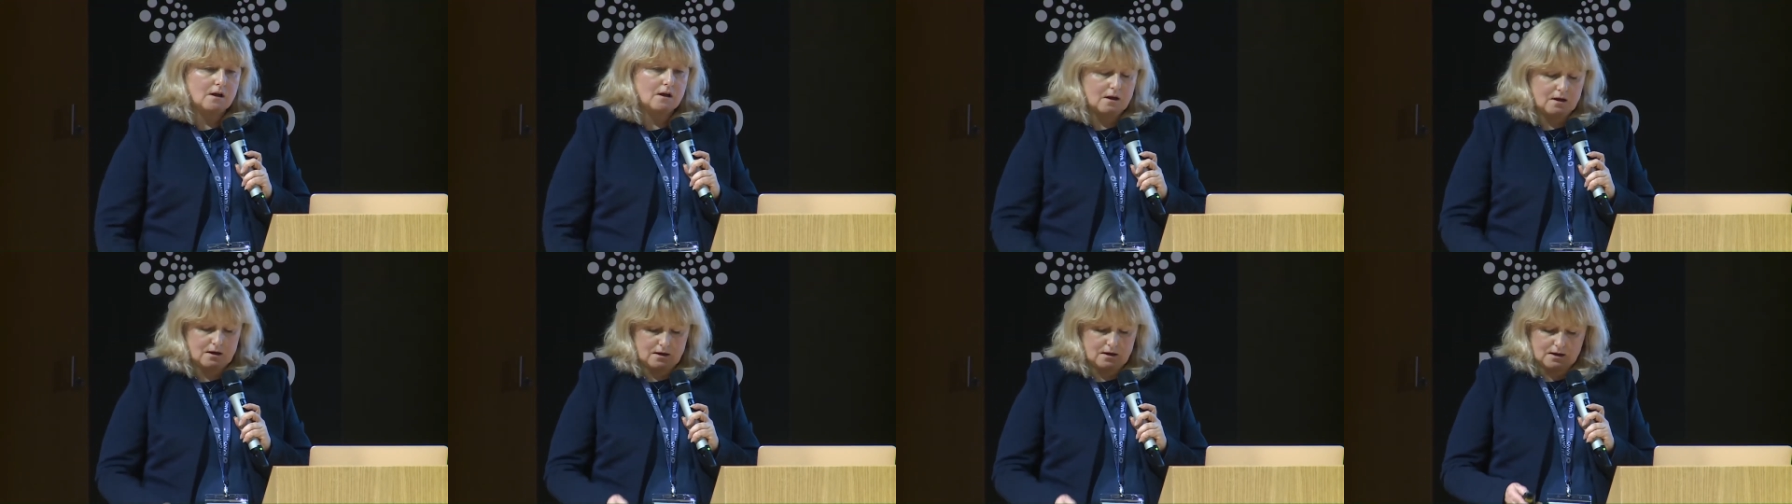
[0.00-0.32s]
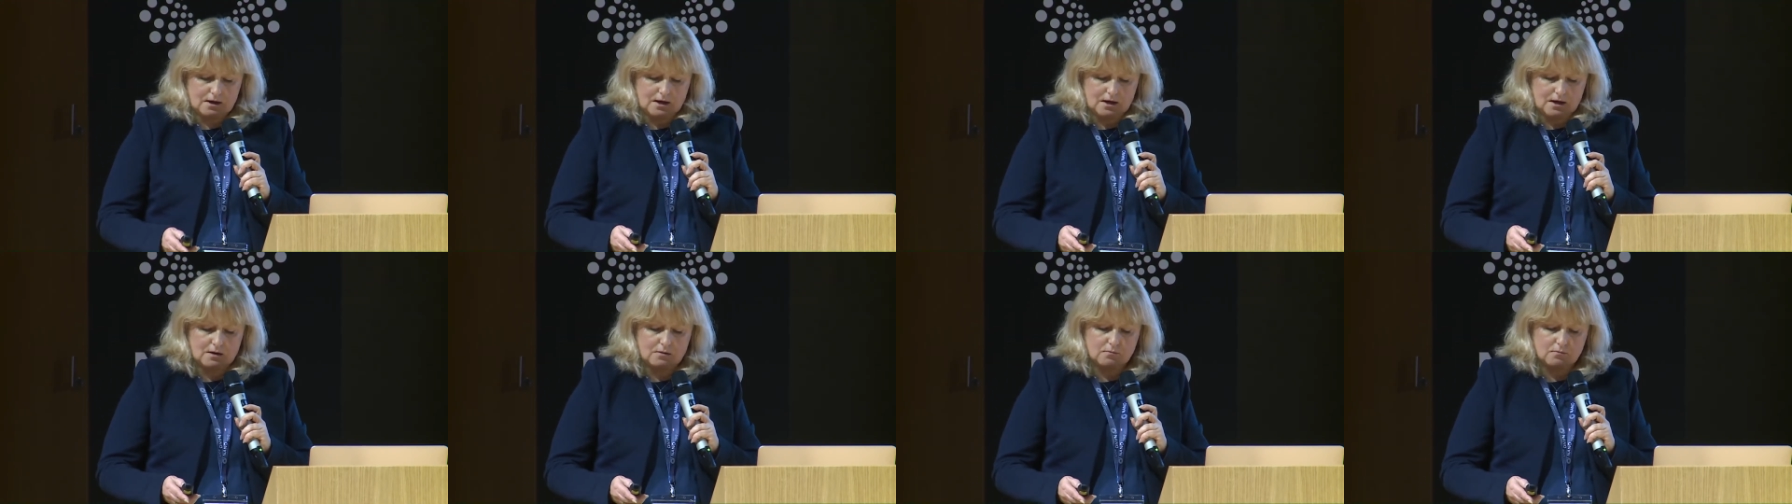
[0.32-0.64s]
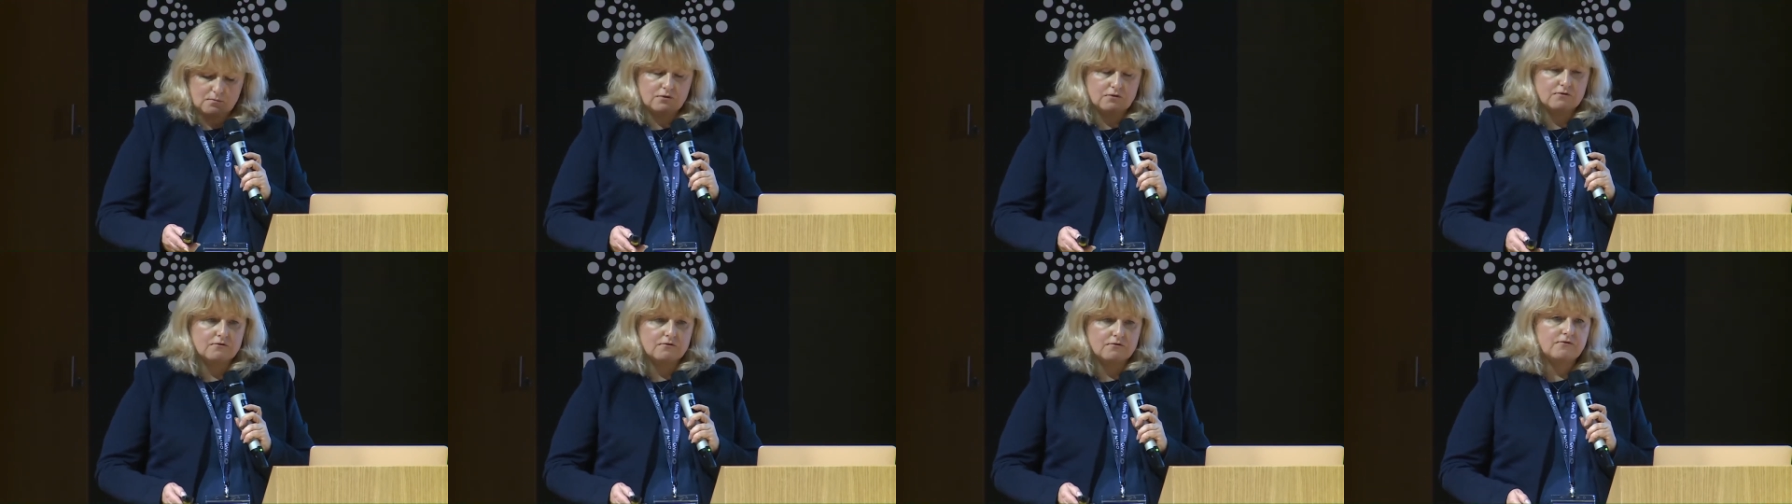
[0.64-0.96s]
uh,
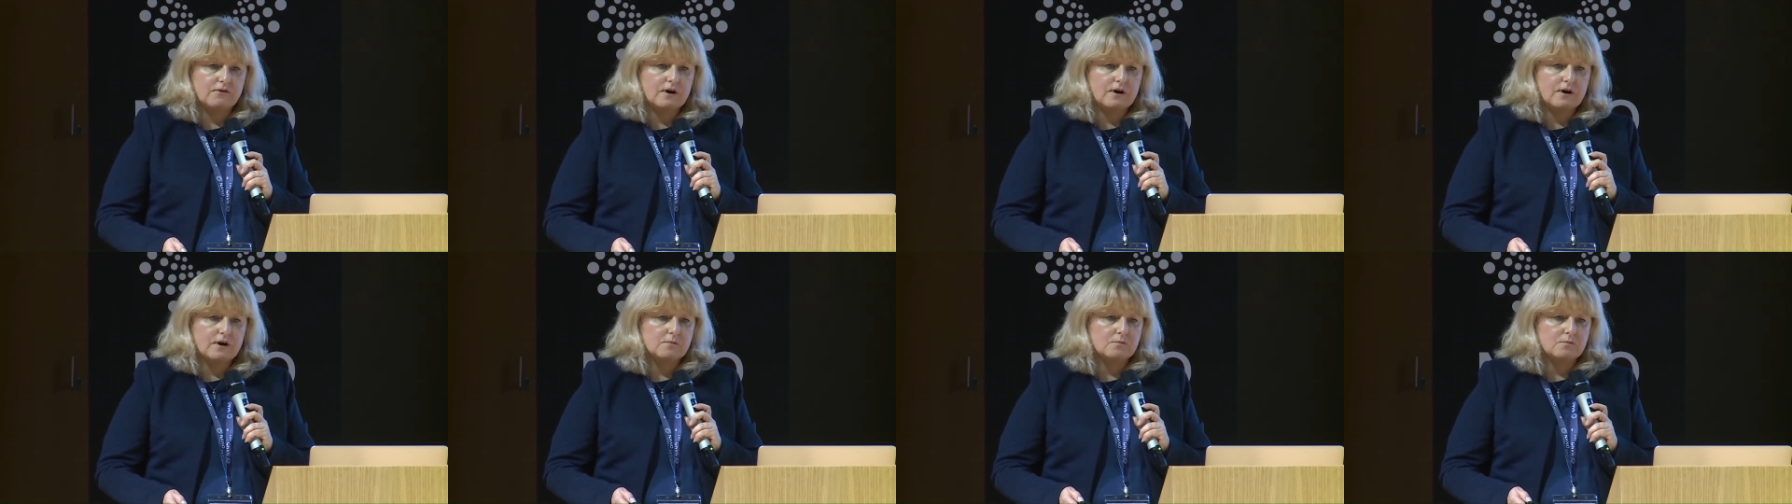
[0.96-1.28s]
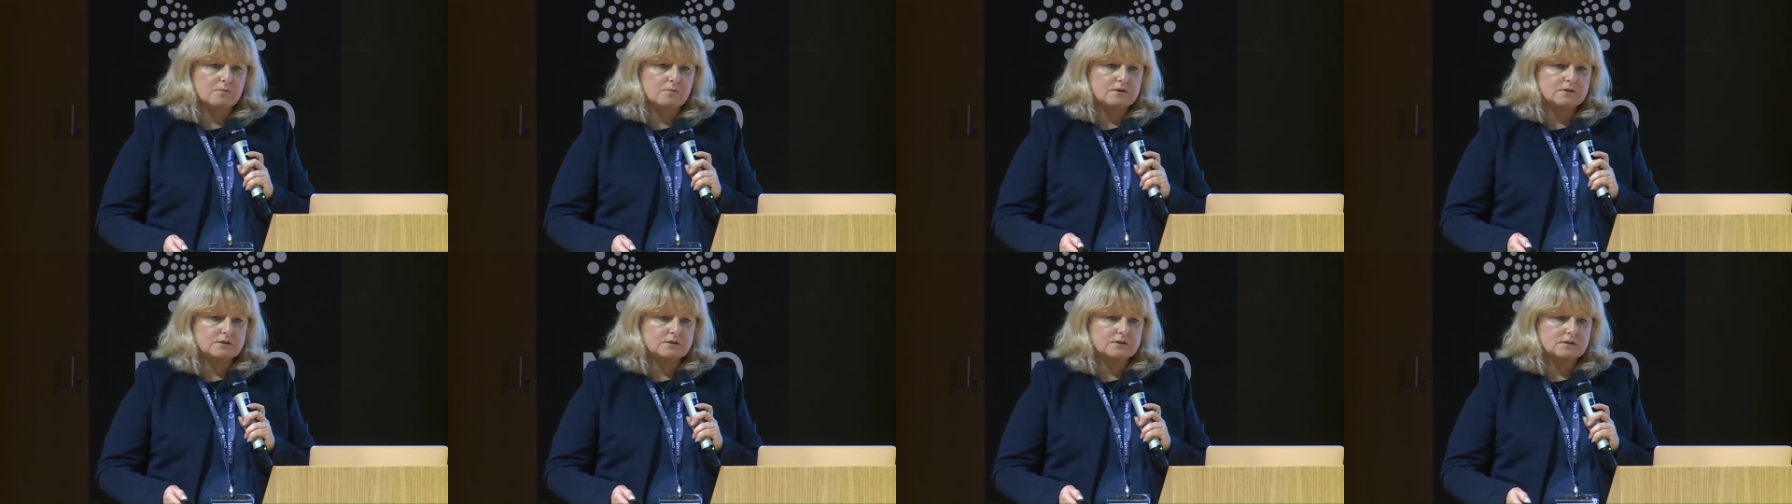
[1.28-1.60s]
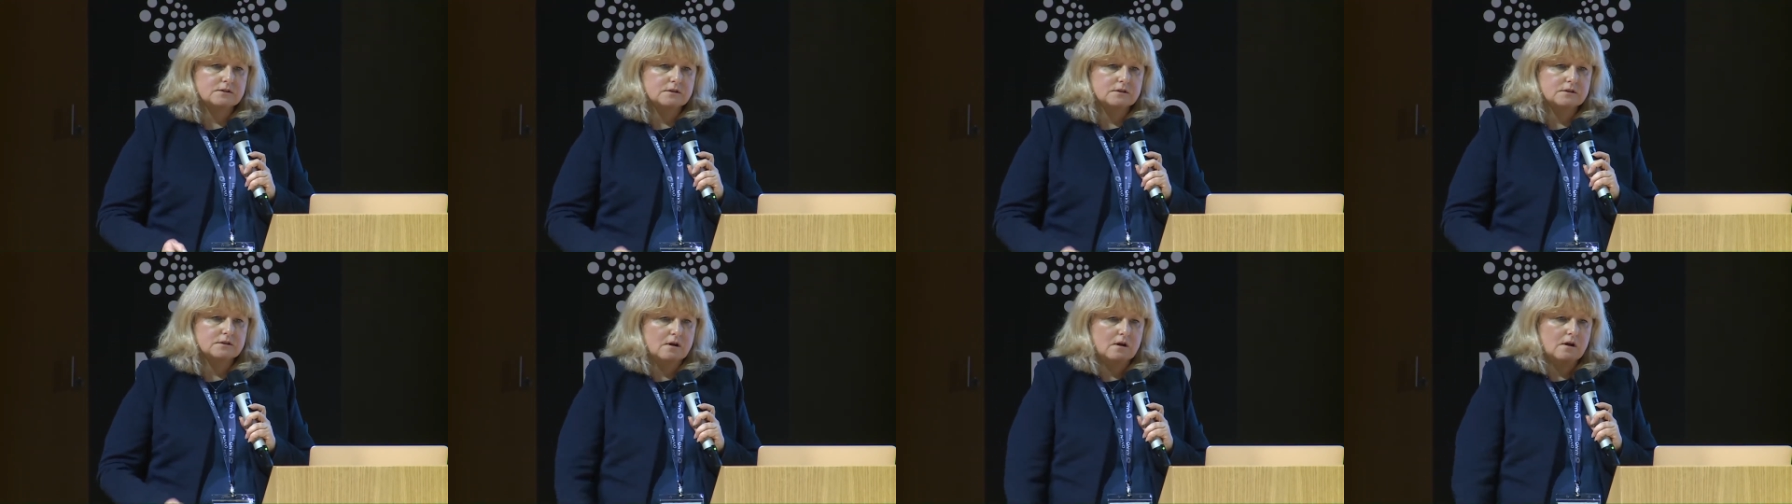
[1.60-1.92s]
carbon
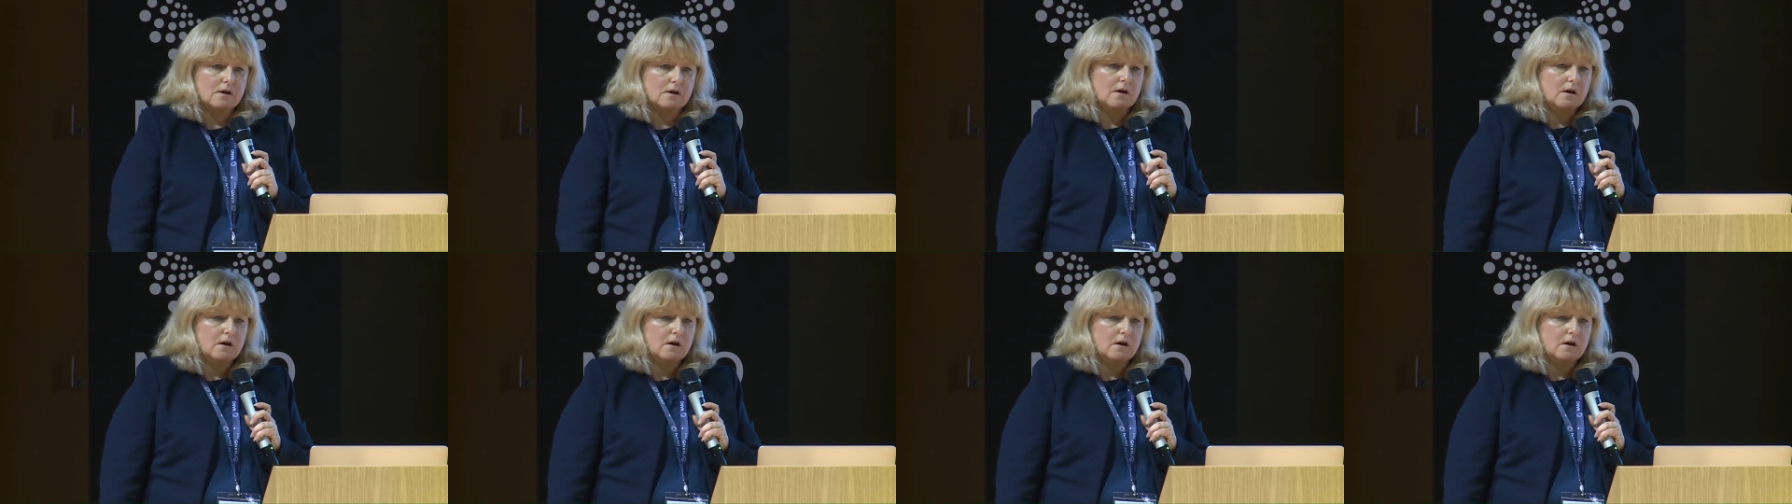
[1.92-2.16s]
fibers.